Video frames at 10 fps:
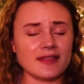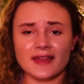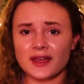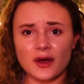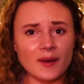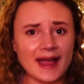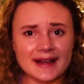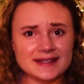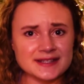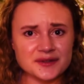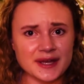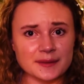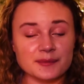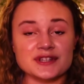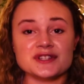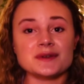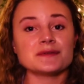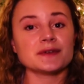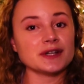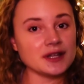then go ahead and do it, but do it
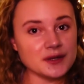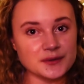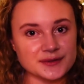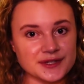for you.